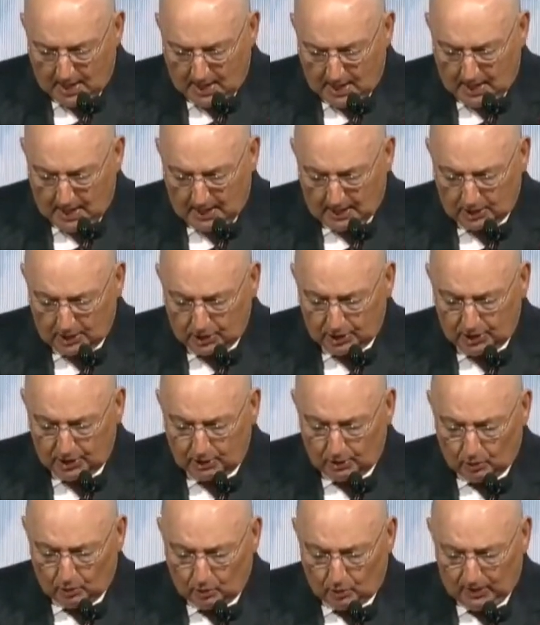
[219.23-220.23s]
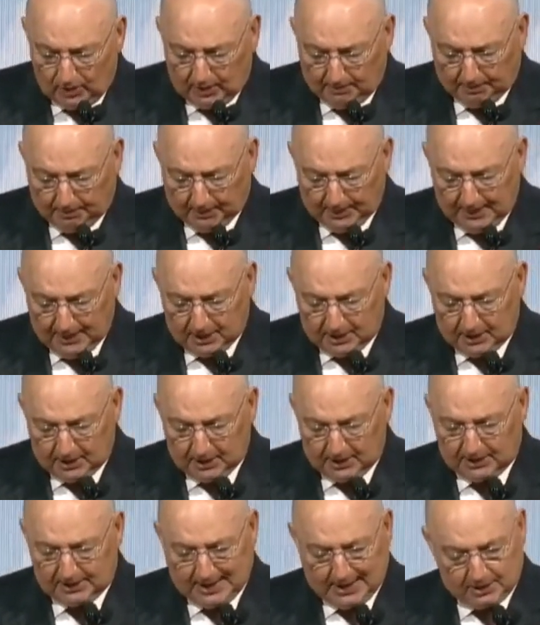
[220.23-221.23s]
And with the
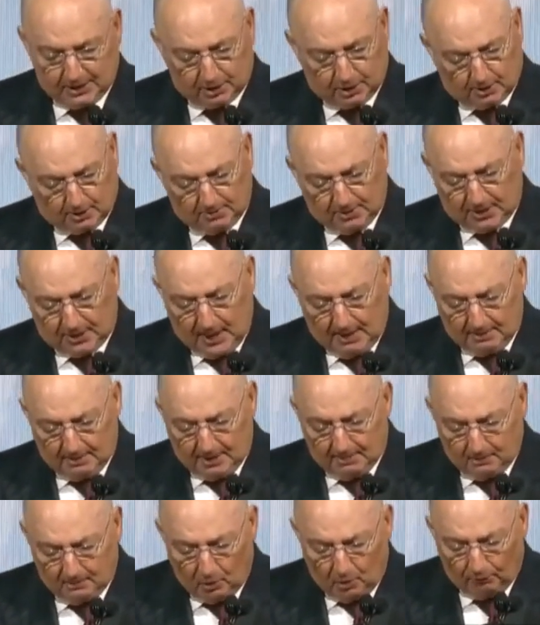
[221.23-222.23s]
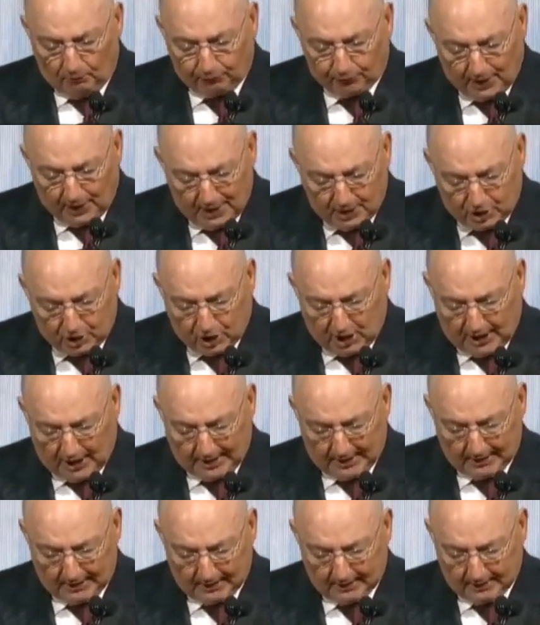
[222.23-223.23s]
political center becoming more
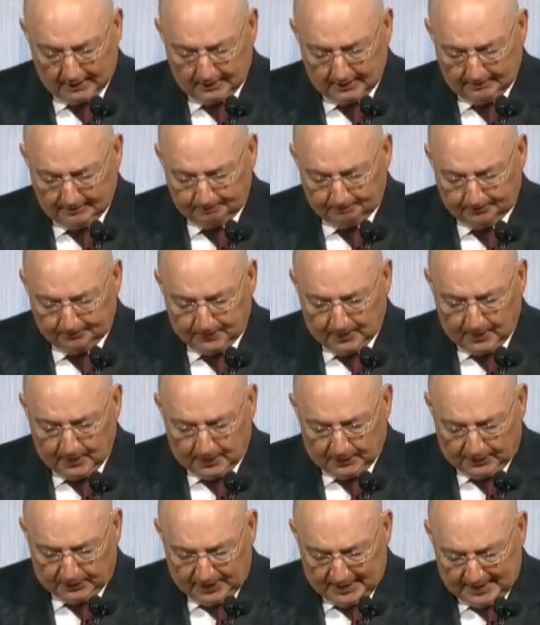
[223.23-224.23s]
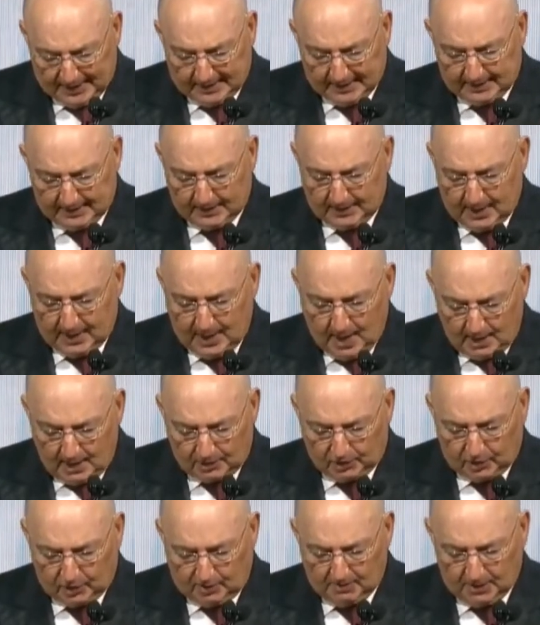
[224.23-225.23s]
fragile, these
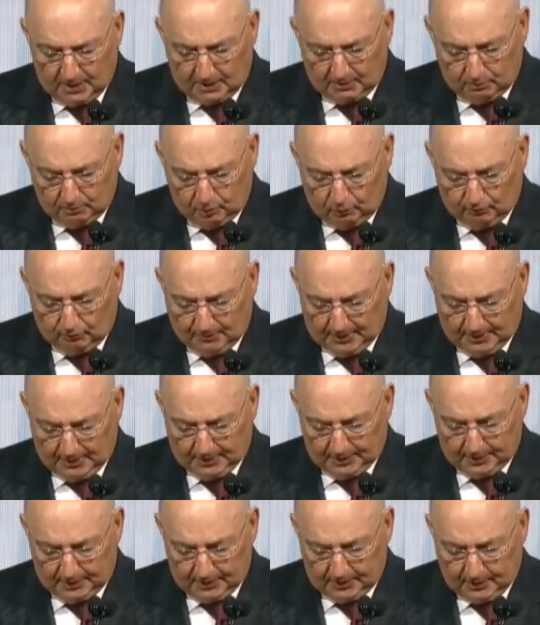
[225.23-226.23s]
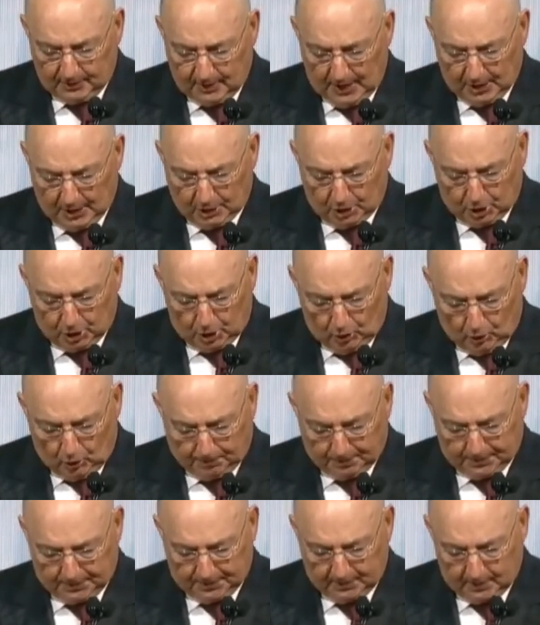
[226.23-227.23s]
extremist movements and
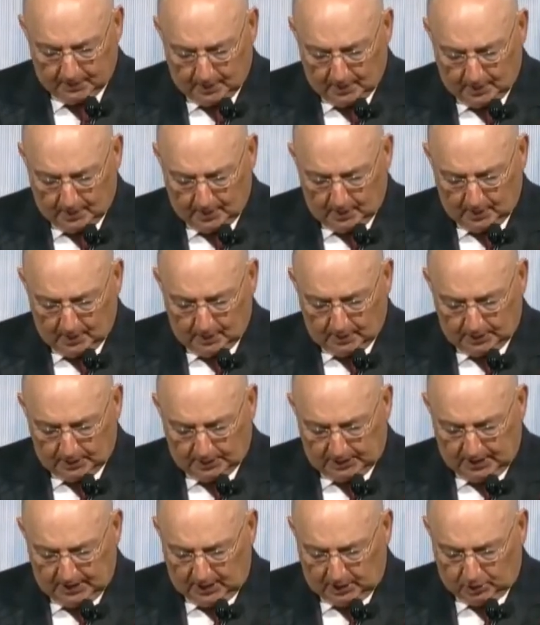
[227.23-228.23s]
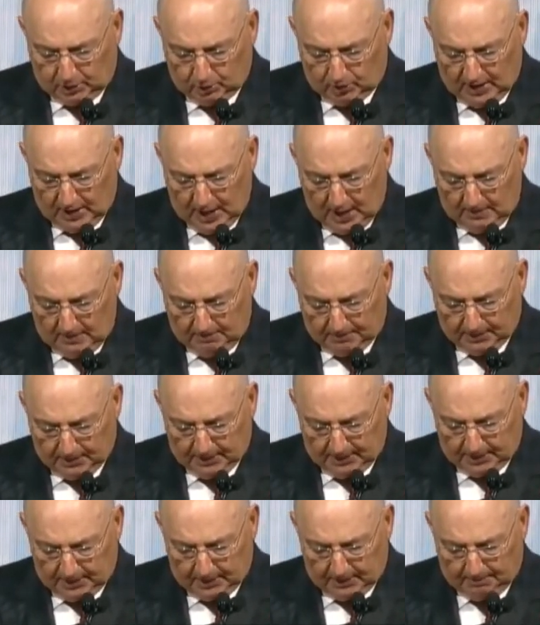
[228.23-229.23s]
groups seek to gain
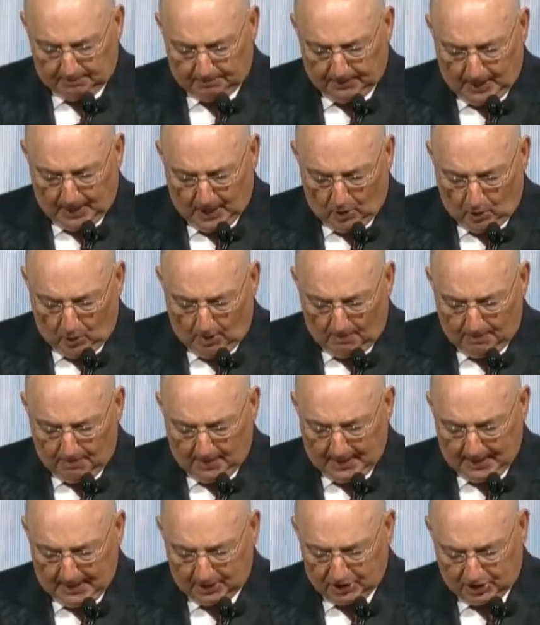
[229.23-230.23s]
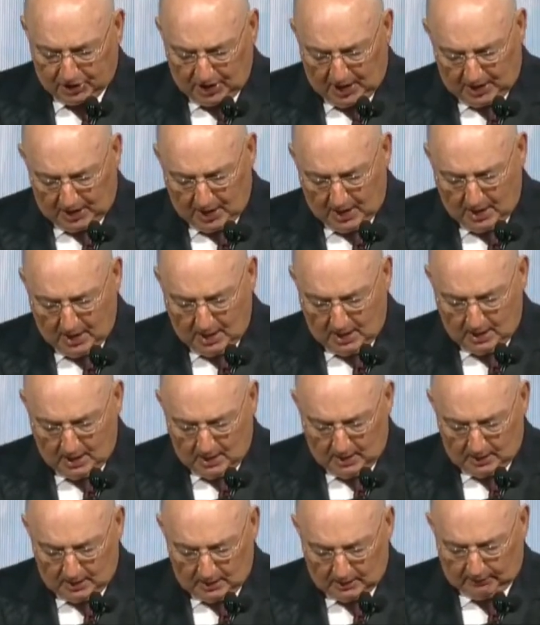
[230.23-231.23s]
political power by attacking
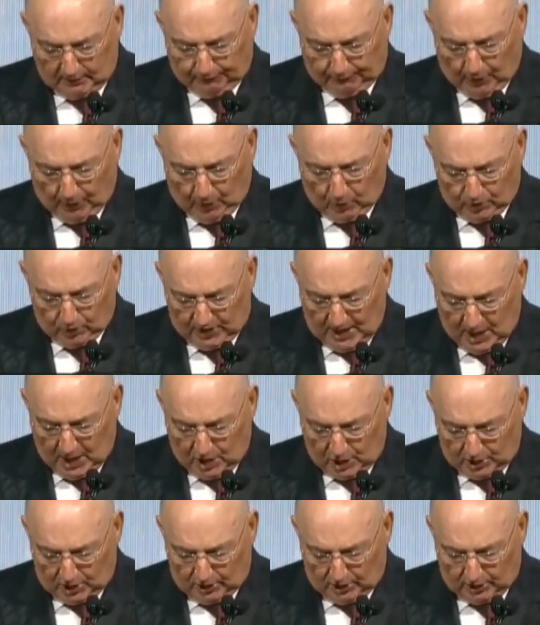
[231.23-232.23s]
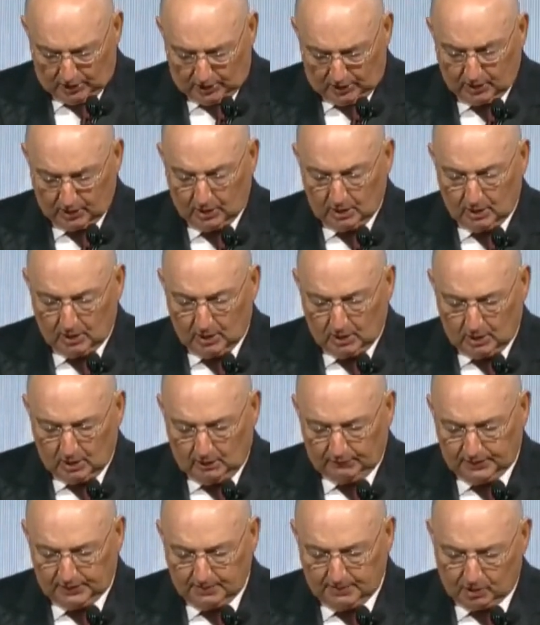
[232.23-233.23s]
the foundations
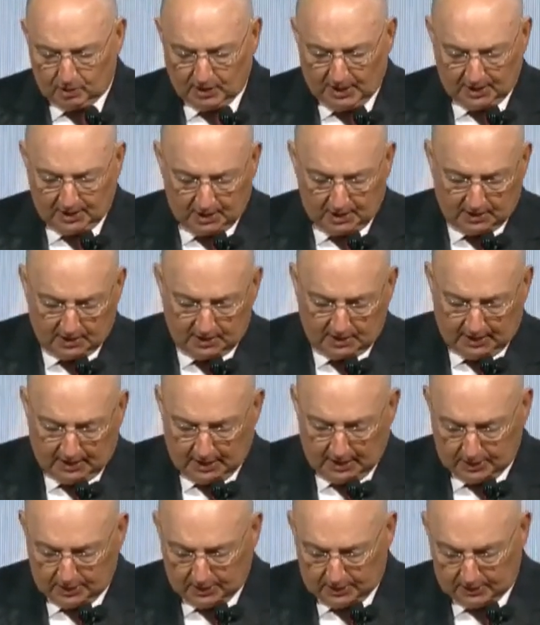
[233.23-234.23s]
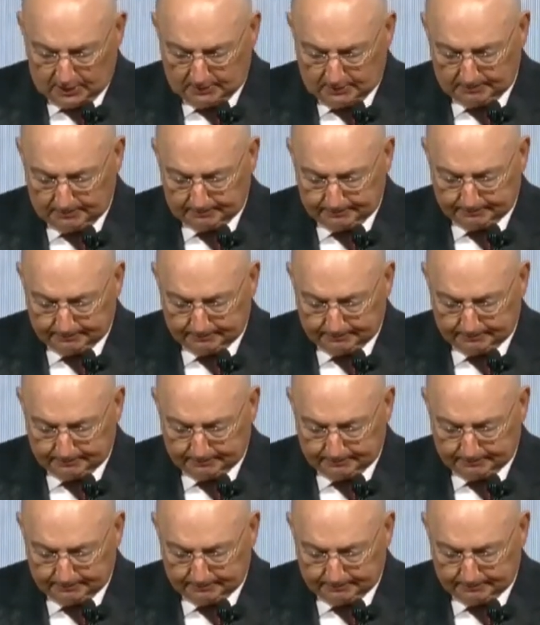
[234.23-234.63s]
of democratic societies.